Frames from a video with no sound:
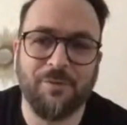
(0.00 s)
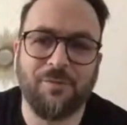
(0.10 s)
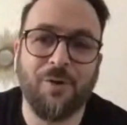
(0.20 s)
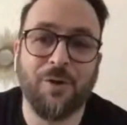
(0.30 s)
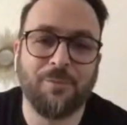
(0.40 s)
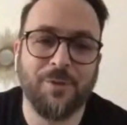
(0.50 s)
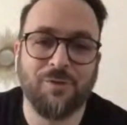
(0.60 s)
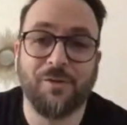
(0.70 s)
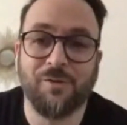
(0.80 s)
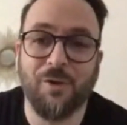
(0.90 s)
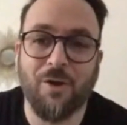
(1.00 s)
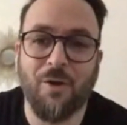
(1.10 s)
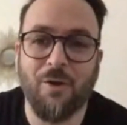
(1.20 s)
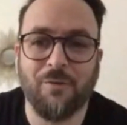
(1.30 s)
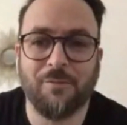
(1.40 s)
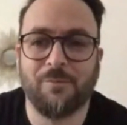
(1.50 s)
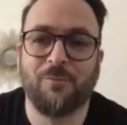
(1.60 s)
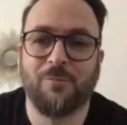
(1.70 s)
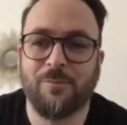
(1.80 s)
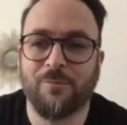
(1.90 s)
before Visual Studio Code
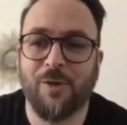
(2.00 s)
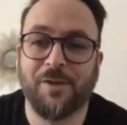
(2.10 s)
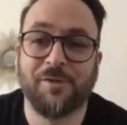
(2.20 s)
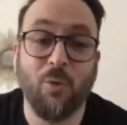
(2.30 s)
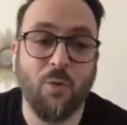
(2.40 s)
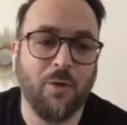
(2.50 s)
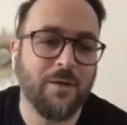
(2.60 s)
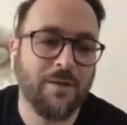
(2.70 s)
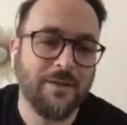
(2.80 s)
was cool.